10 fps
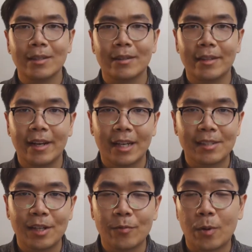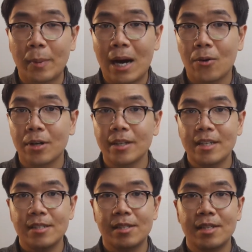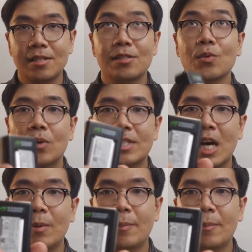The next thing for power is this Wasabi